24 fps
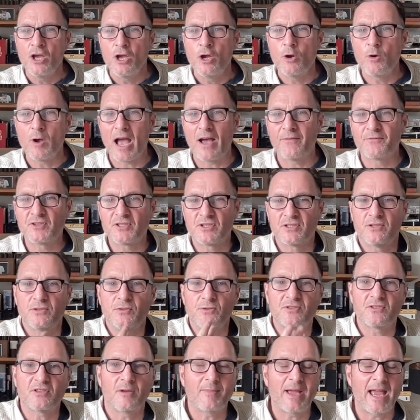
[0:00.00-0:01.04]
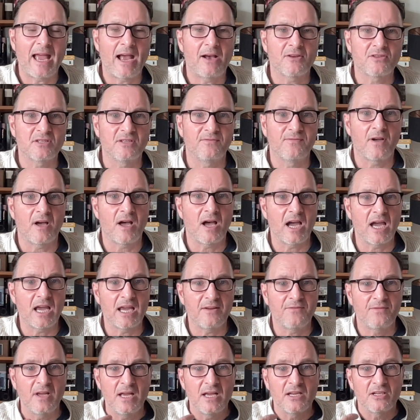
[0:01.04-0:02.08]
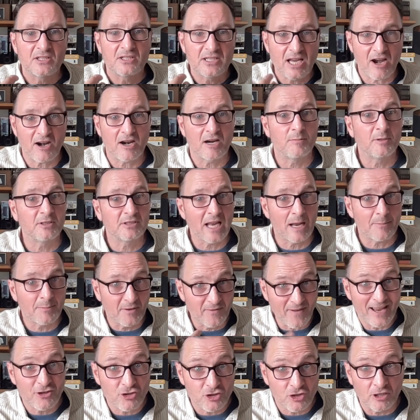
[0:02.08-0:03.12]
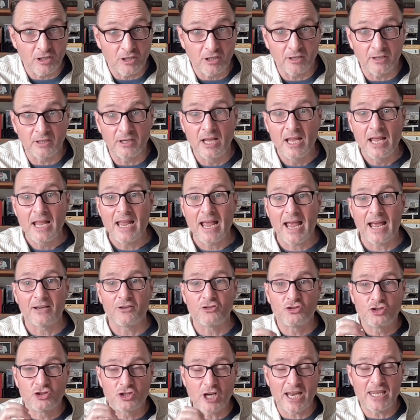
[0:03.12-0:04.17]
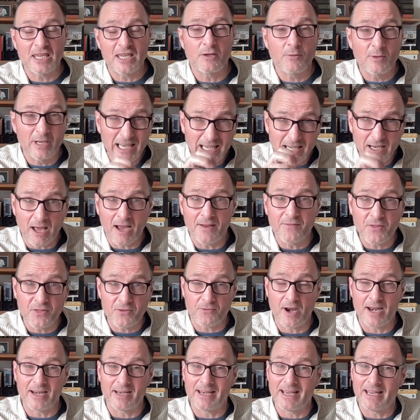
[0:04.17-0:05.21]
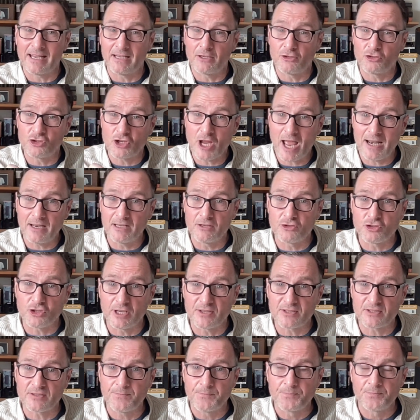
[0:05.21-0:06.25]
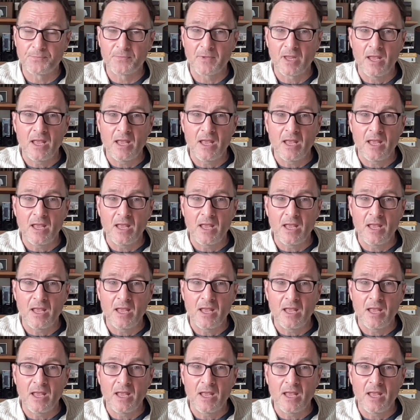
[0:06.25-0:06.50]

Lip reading: who have to somehow survive terrible deprivation and genuinely life-threatening challenges.